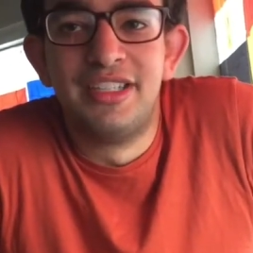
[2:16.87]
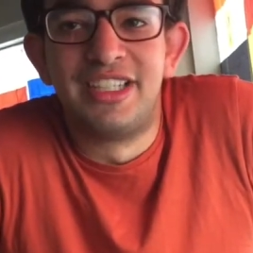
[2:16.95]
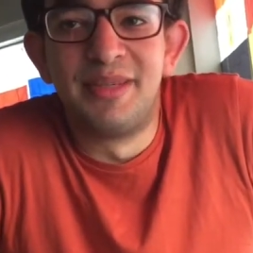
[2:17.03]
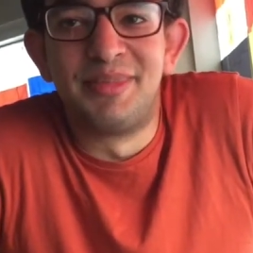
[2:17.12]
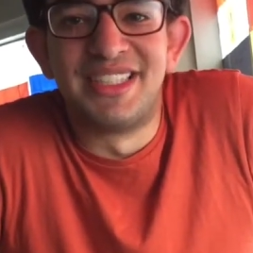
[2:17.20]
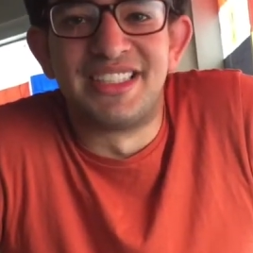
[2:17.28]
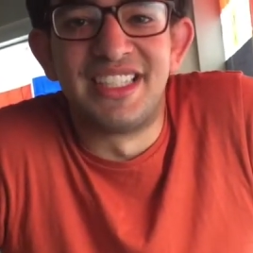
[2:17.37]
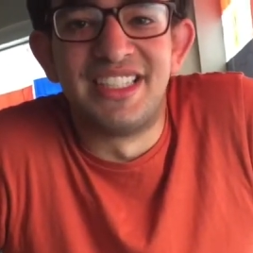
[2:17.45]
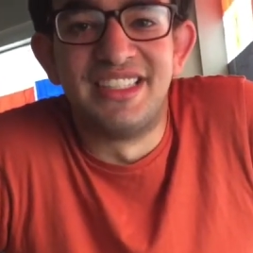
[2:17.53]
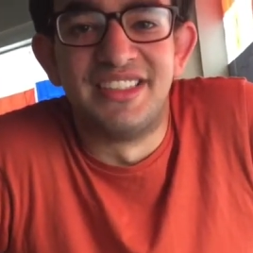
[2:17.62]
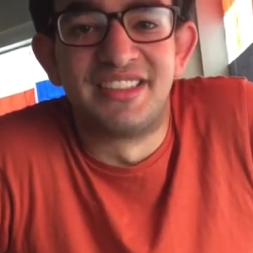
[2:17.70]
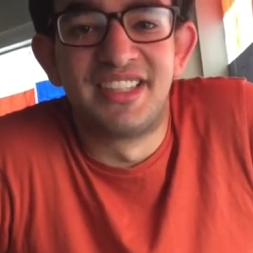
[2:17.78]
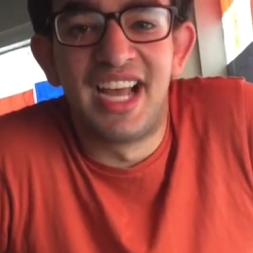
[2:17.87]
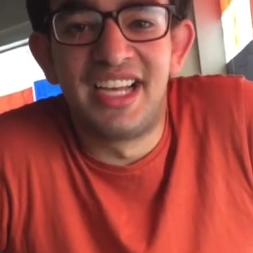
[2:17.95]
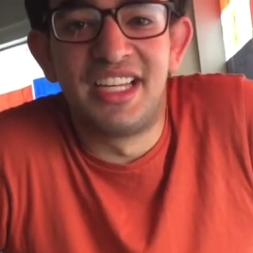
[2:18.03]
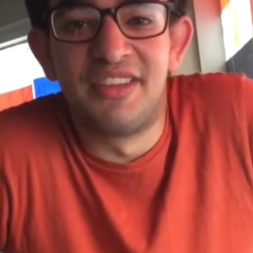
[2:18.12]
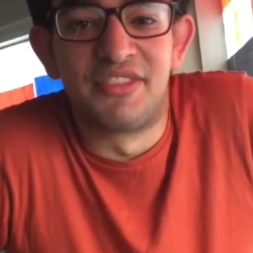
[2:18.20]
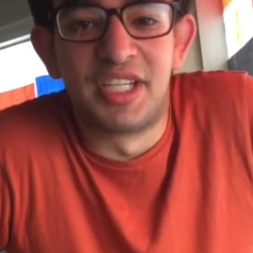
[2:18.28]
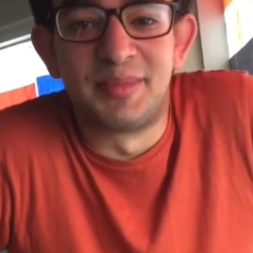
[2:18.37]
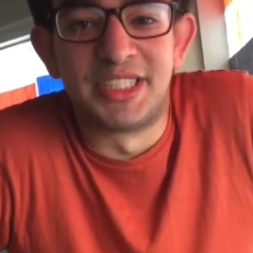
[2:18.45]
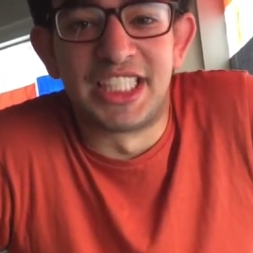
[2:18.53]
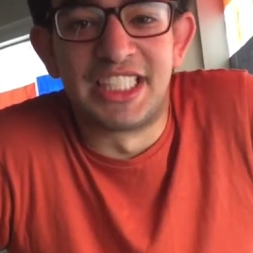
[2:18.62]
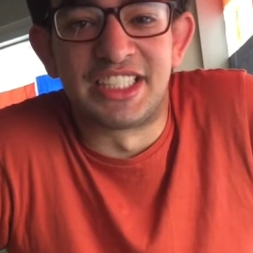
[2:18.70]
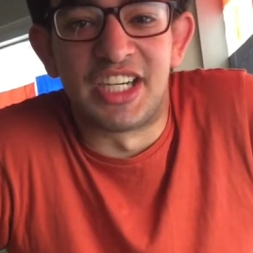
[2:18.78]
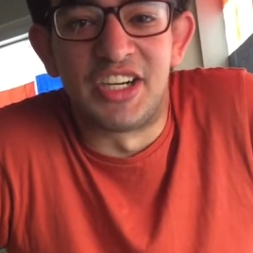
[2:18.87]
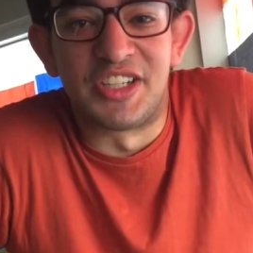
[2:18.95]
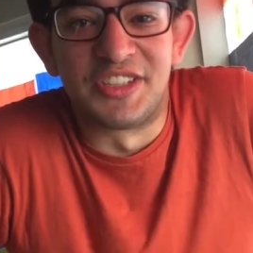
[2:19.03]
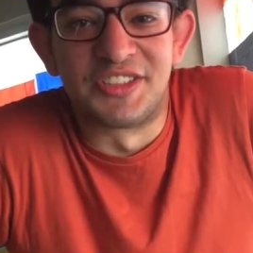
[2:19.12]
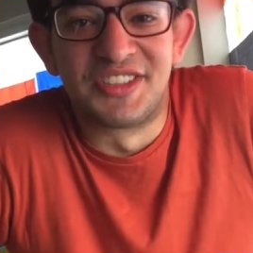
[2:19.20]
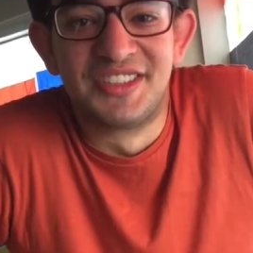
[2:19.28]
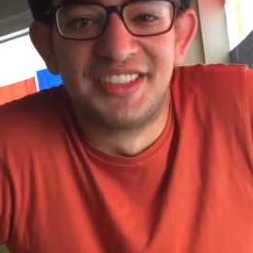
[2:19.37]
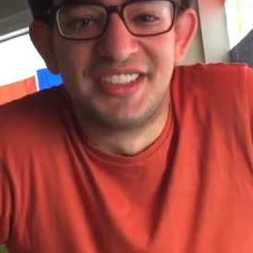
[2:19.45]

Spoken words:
DBZ's. Any of DBZ's characters.